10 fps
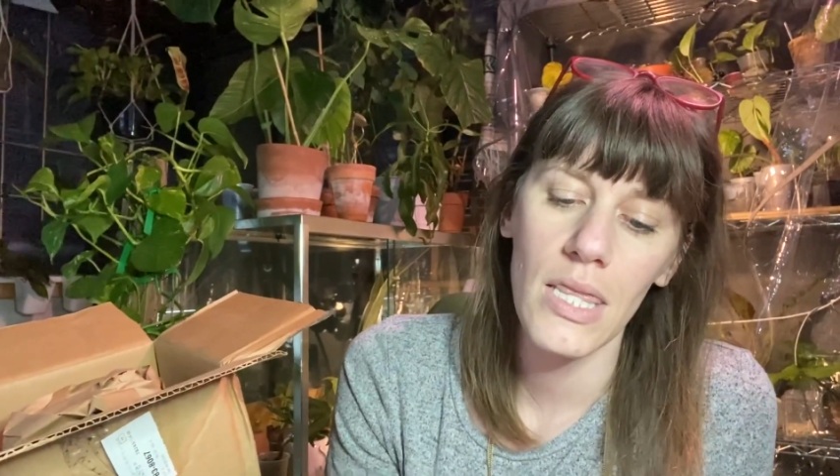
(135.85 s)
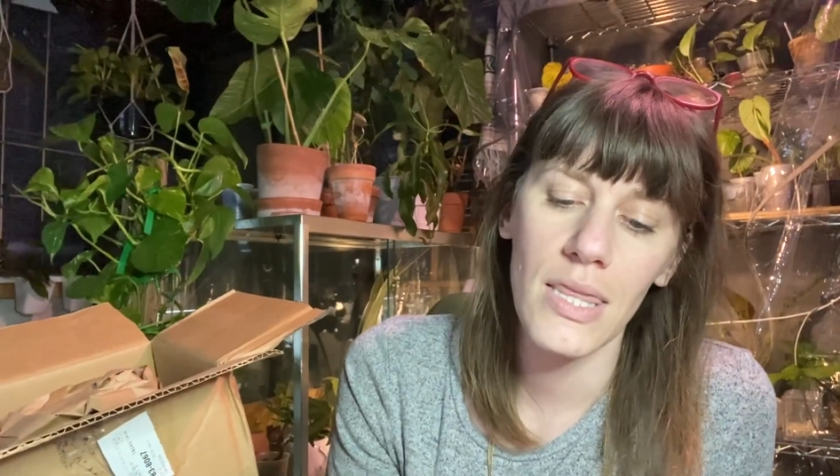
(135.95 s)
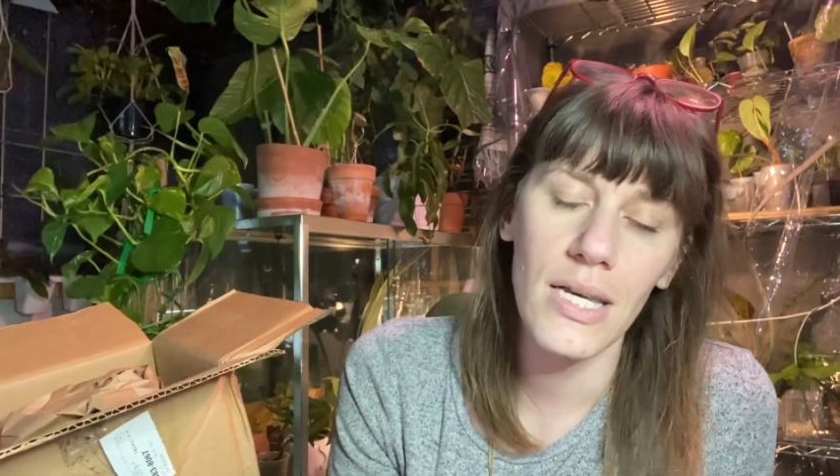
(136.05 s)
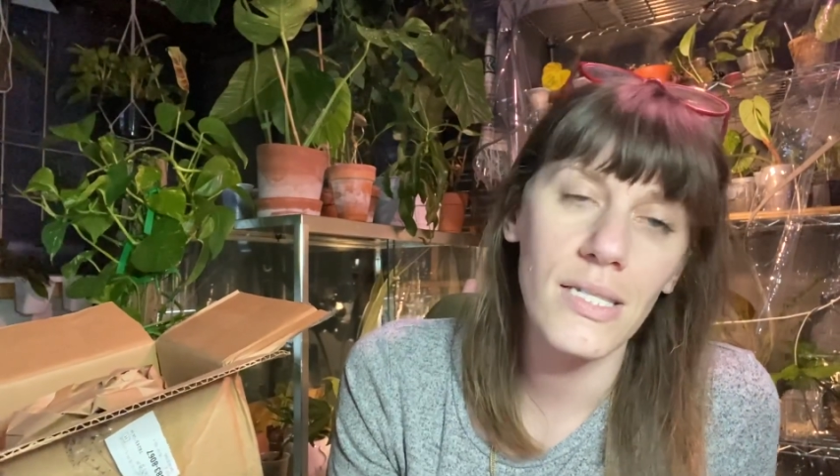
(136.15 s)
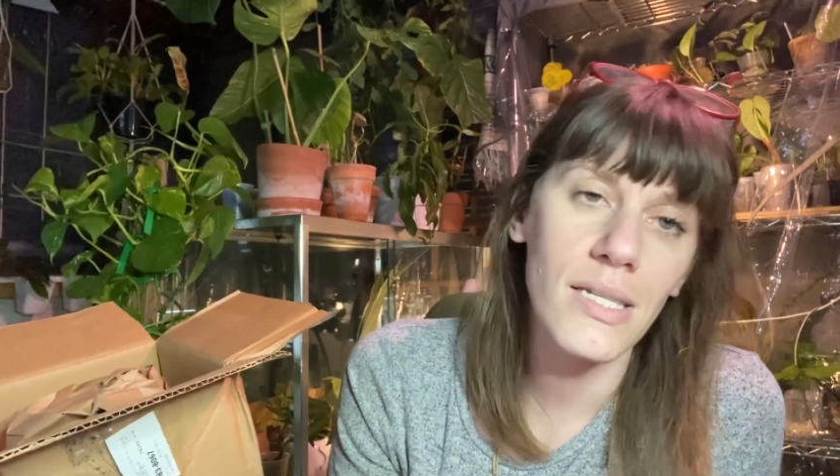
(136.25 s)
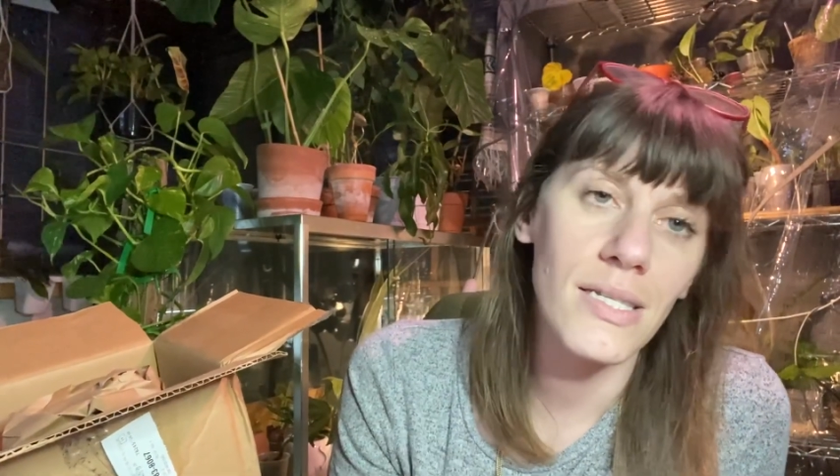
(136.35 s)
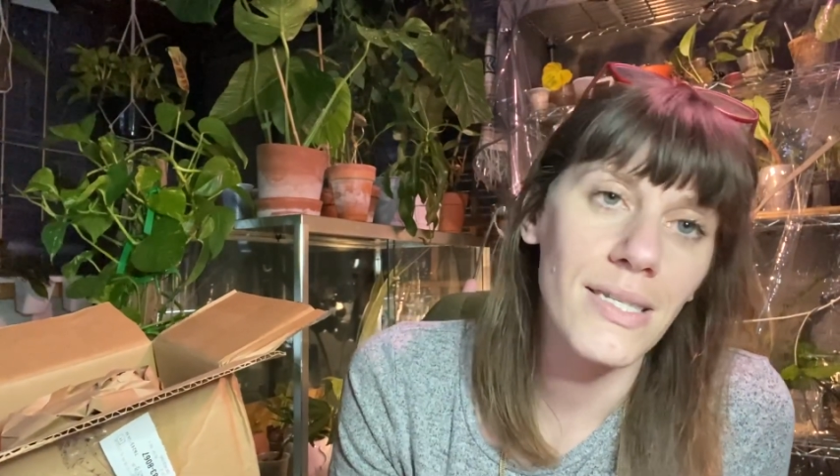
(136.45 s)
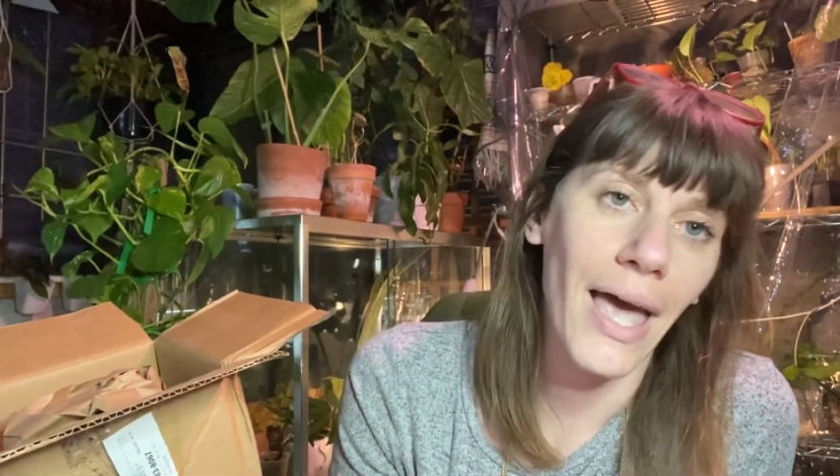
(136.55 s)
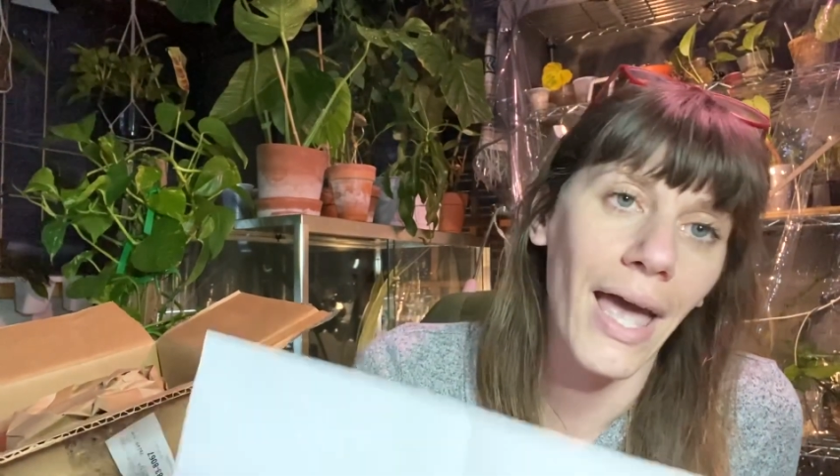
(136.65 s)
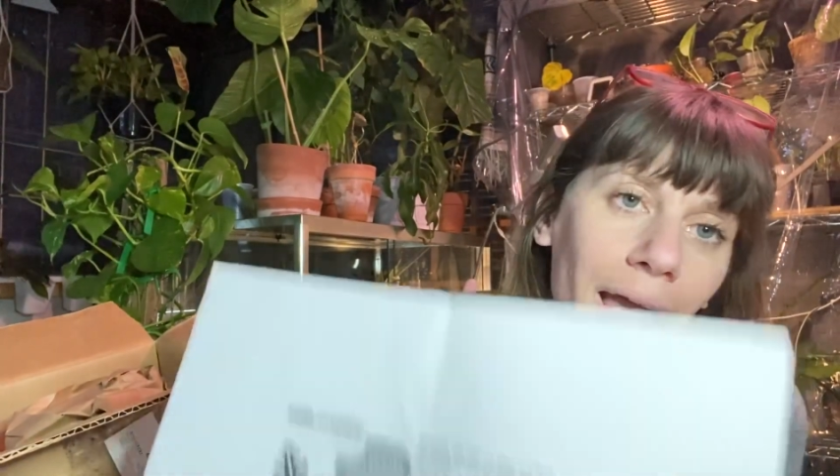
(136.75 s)
This
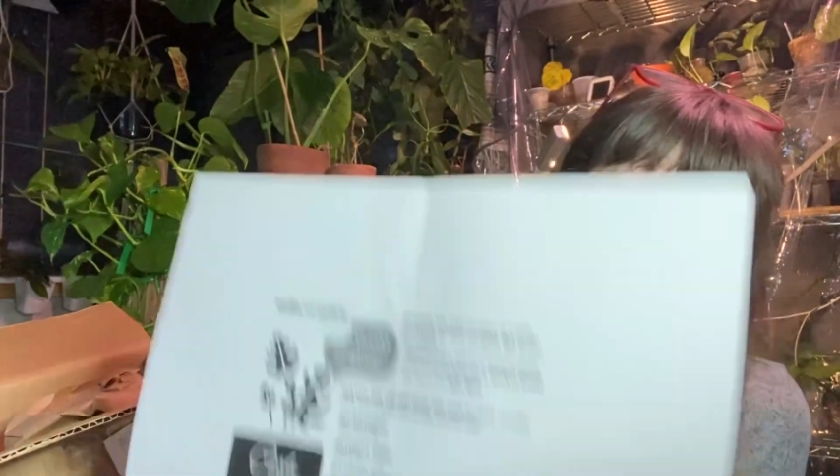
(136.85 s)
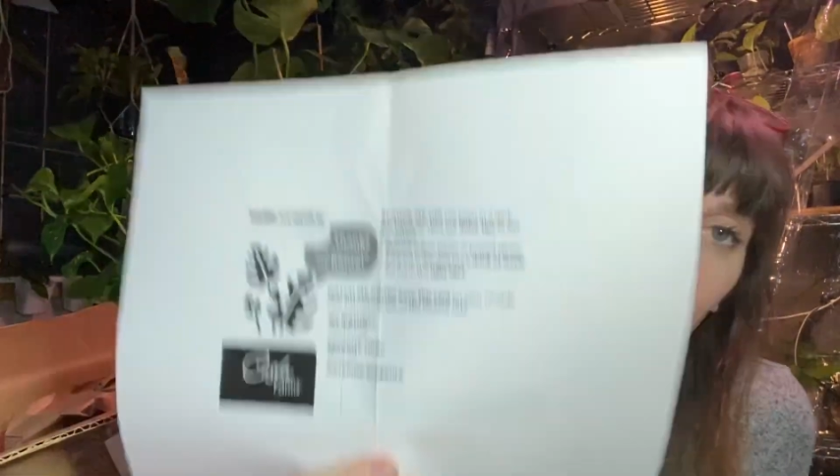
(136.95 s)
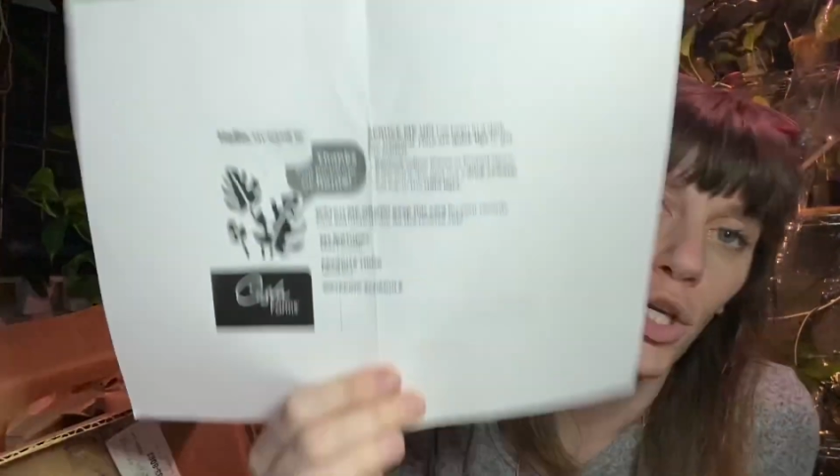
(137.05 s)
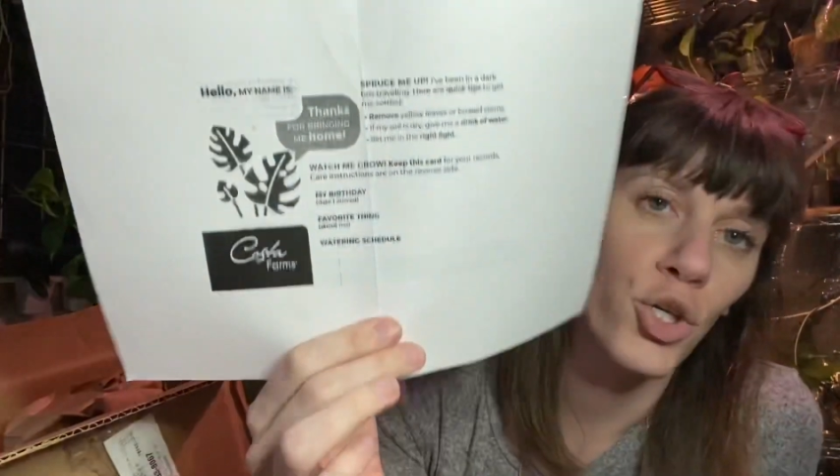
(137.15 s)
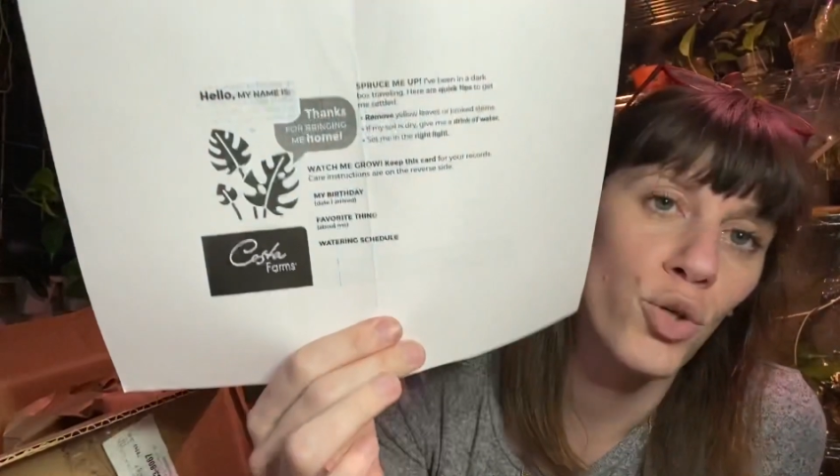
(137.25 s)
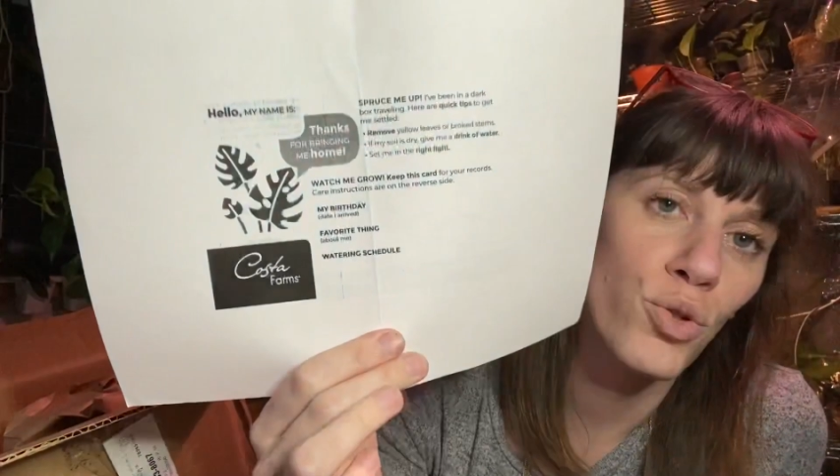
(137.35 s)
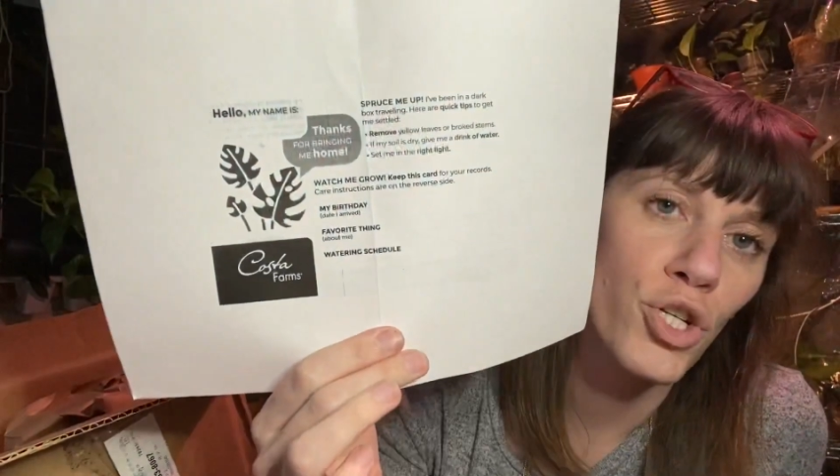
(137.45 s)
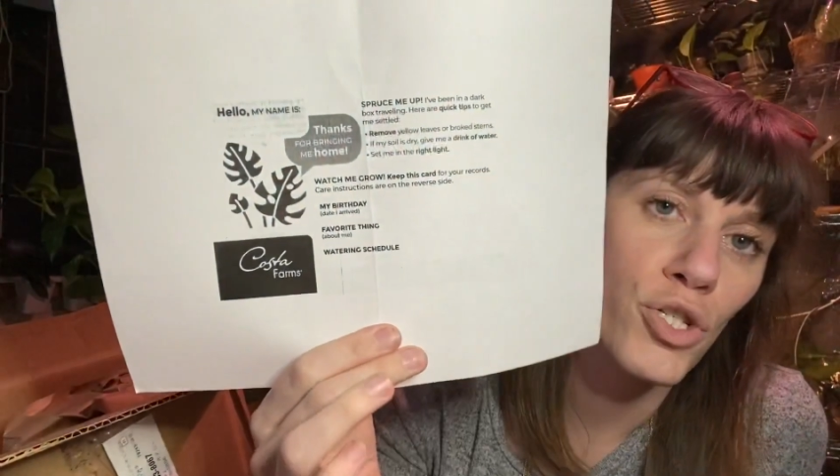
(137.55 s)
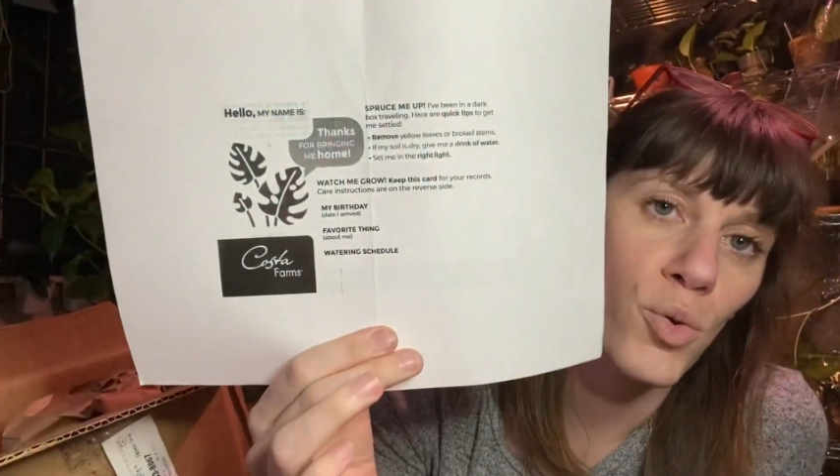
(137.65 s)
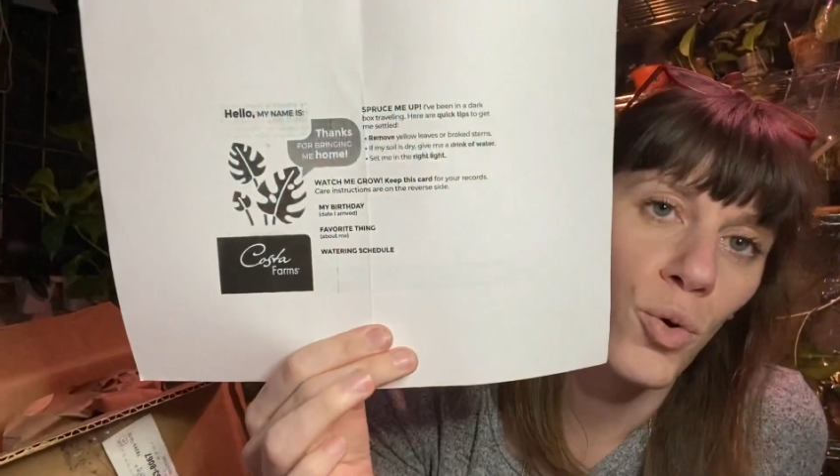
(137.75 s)
is a you
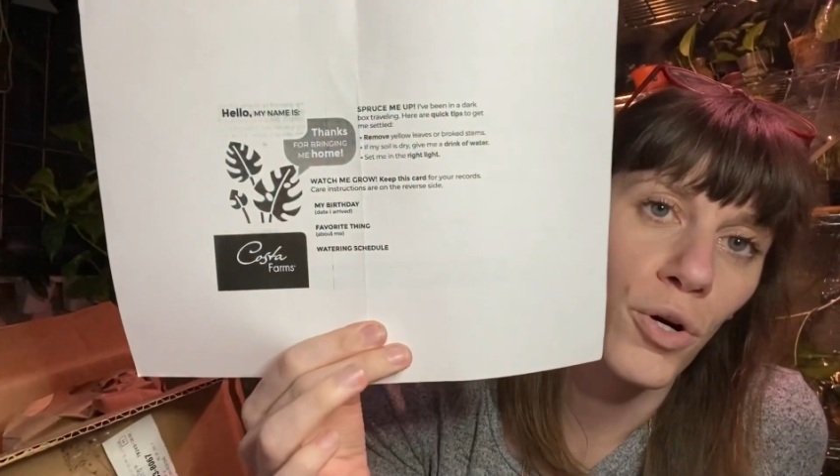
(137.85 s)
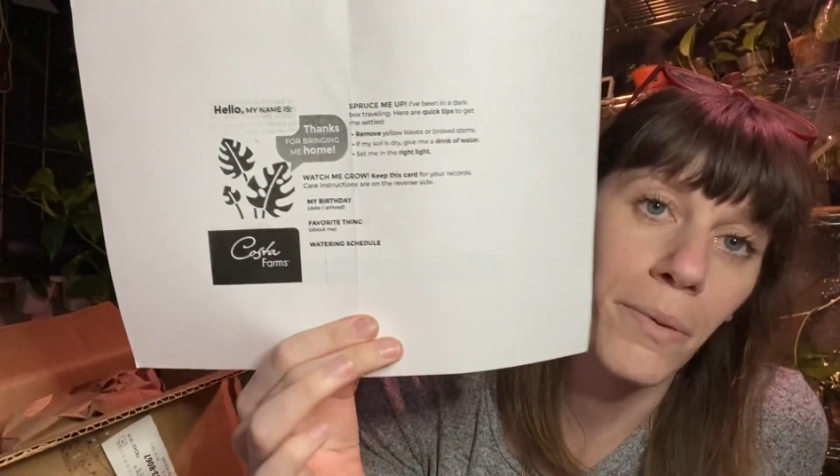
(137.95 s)
just ordered